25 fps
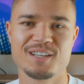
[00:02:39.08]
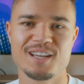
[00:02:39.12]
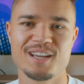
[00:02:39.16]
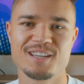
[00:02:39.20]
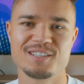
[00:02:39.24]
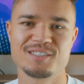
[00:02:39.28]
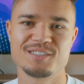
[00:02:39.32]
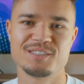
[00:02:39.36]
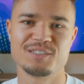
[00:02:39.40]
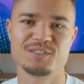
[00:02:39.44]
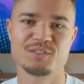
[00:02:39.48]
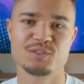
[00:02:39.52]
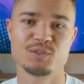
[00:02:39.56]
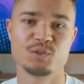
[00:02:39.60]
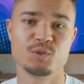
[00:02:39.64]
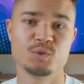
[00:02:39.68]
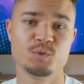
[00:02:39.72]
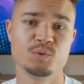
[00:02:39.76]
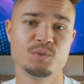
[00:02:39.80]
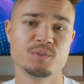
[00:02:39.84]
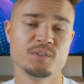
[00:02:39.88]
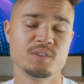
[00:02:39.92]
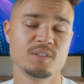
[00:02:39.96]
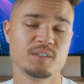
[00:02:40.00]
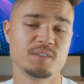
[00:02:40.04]
has its
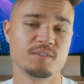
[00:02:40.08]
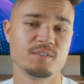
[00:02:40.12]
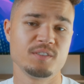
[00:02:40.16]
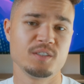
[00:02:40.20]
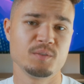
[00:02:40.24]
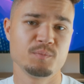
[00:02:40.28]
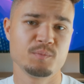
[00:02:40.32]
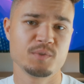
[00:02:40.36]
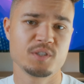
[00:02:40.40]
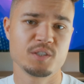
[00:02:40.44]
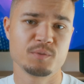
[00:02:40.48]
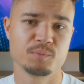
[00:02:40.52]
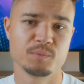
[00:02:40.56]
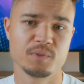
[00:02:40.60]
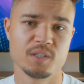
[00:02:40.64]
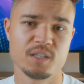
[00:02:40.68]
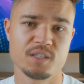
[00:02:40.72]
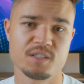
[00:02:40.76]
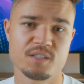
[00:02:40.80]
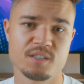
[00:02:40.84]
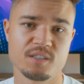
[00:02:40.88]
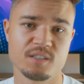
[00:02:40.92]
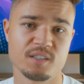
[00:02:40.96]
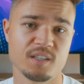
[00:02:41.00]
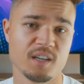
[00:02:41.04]
own film
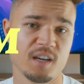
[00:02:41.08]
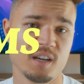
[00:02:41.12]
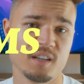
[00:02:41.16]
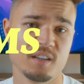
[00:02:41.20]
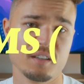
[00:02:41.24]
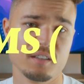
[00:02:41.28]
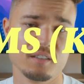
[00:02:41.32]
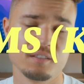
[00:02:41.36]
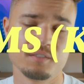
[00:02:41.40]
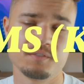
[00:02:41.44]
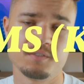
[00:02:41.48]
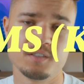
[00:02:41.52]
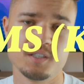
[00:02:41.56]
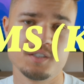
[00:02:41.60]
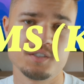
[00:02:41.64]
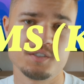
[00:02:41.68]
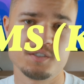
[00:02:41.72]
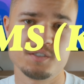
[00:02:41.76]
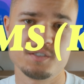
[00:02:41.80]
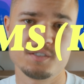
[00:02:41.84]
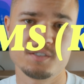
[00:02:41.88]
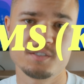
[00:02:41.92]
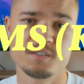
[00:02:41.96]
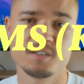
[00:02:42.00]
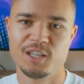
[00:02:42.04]
simulation kind of
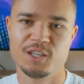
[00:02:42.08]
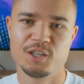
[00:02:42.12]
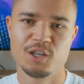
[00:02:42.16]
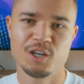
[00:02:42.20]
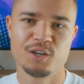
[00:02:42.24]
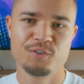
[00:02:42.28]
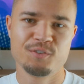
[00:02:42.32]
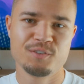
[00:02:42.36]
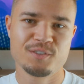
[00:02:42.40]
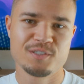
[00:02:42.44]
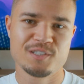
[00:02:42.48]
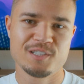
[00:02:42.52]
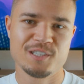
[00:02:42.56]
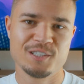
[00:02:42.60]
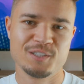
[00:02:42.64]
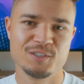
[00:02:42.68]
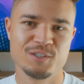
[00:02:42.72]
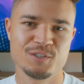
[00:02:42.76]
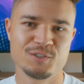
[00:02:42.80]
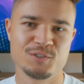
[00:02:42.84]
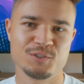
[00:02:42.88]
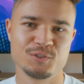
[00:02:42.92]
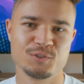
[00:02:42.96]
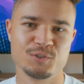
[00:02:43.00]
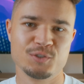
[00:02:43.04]
features. It obviously
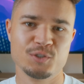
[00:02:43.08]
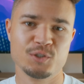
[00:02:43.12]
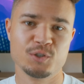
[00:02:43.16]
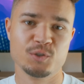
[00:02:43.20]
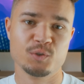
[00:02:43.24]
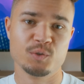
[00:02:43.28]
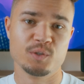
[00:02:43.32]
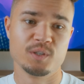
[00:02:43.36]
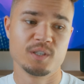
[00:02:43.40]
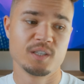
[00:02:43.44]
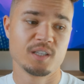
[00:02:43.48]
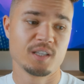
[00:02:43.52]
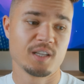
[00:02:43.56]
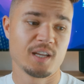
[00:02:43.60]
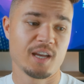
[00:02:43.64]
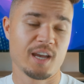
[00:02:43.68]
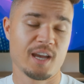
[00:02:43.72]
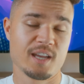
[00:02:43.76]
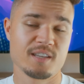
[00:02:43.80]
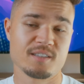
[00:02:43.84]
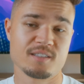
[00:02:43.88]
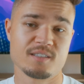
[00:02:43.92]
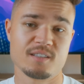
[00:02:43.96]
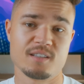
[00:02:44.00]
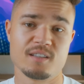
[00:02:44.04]
doesn't go
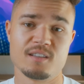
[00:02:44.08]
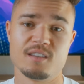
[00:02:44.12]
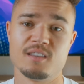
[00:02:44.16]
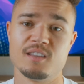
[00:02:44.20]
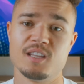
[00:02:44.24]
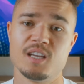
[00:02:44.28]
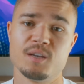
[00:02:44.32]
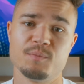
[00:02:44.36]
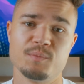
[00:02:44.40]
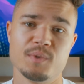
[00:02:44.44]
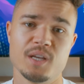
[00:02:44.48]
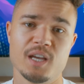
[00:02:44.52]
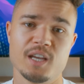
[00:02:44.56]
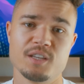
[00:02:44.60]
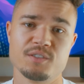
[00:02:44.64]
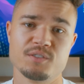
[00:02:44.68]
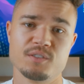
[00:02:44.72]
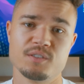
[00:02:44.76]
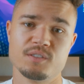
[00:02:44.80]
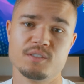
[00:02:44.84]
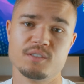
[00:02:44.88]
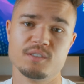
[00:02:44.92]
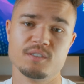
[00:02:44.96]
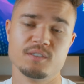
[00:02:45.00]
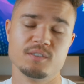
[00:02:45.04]
as in-depth as
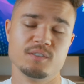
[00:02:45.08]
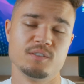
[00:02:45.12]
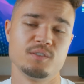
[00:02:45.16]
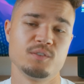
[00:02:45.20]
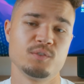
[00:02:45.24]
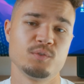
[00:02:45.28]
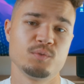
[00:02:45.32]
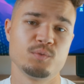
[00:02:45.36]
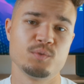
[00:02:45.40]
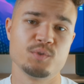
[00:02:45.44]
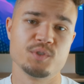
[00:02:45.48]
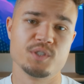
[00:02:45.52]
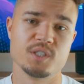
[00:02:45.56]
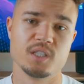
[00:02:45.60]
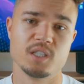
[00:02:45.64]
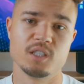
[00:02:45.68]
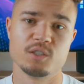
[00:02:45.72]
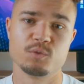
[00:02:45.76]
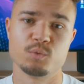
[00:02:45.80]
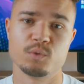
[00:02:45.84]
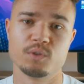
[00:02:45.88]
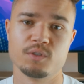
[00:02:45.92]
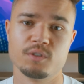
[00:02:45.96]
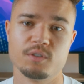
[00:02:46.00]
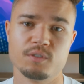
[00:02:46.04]
on the Fuji
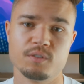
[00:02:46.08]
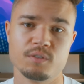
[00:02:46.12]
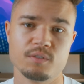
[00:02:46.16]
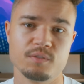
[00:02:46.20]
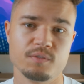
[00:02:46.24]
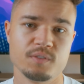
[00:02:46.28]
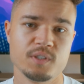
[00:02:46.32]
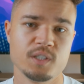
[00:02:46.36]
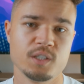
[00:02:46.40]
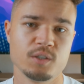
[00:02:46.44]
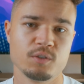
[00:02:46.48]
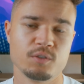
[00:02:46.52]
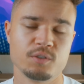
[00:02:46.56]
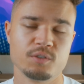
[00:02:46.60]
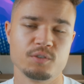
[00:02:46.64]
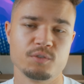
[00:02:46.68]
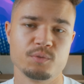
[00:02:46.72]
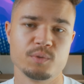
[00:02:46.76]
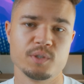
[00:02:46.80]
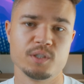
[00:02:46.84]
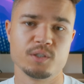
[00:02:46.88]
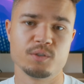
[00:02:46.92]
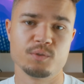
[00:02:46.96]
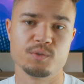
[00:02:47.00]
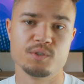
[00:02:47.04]
X100V or the
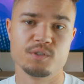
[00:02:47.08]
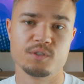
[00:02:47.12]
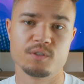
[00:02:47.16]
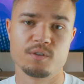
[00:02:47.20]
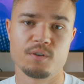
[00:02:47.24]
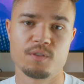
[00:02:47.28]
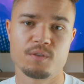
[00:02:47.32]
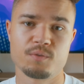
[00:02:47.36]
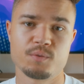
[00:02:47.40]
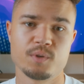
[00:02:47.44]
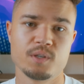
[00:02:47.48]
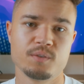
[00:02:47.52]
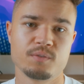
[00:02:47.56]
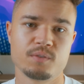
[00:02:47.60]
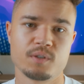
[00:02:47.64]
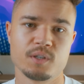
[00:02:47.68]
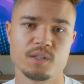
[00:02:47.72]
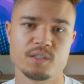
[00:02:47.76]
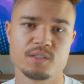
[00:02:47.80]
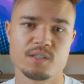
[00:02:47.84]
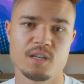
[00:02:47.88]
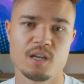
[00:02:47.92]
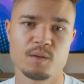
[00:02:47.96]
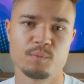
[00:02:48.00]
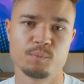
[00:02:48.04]
Ricoh GR3 for
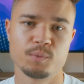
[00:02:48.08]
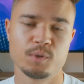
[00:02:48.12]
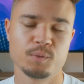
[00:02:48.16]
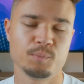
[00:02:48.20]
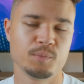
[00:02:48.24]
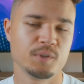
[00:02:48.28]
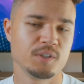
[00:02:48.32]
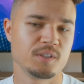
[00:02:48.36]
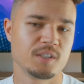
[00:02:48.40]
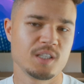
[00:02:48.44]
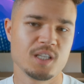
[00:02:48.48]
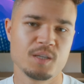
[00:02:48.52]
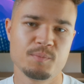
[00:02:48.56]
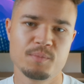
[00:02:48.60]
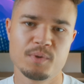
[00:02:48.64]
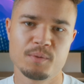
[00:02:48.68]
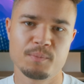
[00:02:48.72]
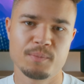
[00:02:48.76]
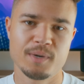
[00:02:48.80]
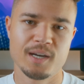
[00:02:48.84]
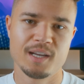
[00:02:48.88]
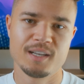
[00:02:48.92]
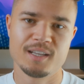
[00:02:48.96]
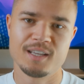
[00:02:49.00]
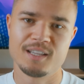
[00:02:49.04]
example, but keep in
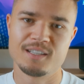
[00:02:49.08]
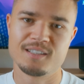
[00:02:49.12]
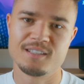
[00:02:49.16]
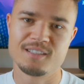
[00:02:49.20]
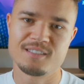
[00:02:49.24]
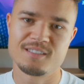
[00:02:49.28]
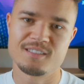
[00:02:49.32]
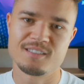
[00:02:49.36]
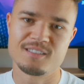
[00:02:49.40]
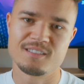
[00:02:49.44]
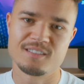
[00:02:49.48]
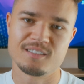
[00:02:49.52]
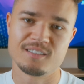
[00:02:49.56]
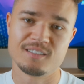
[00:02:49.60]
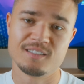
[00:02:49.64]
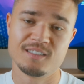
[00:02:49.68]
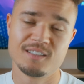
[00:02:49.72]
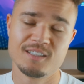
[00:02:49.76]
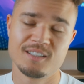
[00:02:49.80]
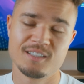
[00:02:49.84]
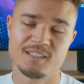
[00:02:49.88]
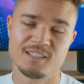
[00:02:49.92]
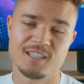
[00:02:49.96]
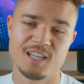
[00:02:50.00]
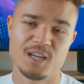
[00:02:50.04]
mind that this is a
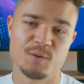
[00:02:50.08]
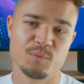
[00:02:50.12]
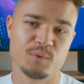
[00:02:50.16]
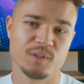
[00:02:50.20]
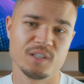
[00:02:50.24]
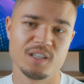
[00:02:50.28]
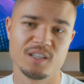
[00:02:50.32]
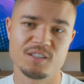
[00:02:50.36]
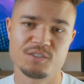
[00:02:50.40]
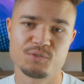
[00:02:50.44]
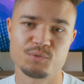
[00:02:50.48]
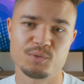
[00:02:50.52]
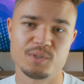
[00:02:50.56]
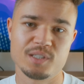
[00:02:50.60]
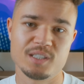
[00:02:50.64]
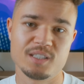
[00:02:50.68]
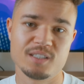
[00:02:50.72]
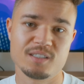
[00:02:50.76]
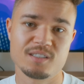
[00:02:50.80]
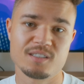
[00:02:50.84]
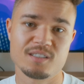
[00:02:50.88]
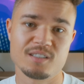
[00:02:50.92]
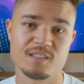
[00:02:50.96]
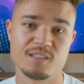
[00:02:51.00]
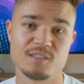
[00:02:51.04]
camera that's
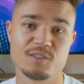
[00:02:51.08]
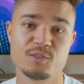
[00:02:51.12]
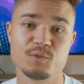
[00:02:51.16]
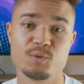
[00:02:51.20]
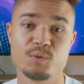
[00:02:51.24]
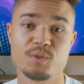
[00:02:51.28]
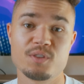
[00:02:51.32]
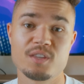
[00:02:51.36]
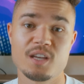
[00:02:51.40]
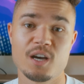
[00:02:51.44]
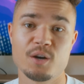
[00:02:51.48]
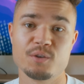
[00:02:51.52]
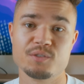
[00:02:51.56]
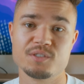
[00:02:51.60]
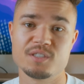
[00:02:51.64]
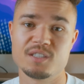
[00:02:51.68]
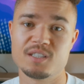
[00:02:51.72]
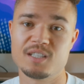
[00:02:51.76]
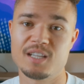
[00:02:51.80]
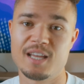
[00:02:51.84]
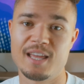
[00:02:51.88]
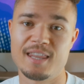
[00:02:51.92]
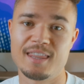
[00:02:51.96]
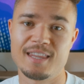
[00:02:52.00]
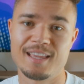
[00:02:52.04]
released in
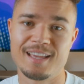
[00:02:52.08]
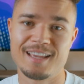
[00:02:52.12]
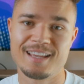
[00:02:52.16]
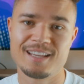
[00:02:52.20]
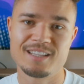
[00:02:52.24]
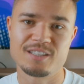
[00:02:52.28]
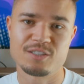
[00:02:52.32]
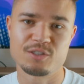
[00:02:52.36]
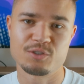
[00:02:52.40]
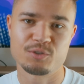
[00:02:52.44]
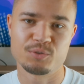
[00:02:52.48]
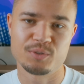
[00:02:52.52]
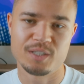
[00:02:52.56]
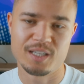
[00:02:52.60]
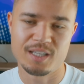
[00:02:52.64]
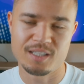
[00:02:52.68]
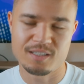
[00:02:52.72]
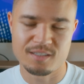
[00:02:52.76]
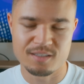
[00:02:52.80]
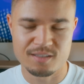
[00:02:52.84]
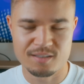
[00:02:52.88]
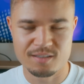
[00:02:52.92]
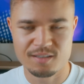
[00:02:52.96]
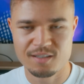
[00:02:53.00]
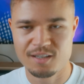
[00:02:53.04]
2008, so
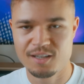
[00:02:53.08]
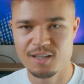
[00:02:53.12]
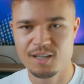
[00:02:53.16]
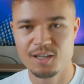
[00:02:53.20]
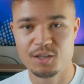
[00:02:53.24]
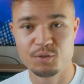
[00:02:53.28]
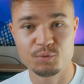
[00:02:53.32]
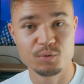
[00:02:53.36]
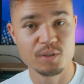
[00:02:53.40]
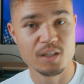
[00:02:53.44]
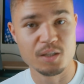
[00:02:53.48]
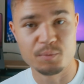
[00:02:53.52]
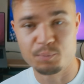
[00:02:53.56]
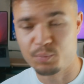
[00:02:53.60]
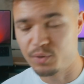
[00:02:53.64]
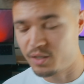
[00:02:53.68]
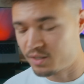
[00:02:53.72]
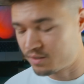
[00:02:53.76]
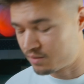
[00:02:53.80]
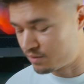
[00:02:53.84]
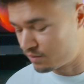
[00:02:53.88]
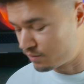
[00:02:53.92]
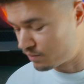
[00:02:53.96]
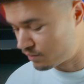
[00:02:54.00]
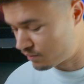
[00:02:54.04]
that's really
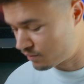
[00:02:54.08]
impressive.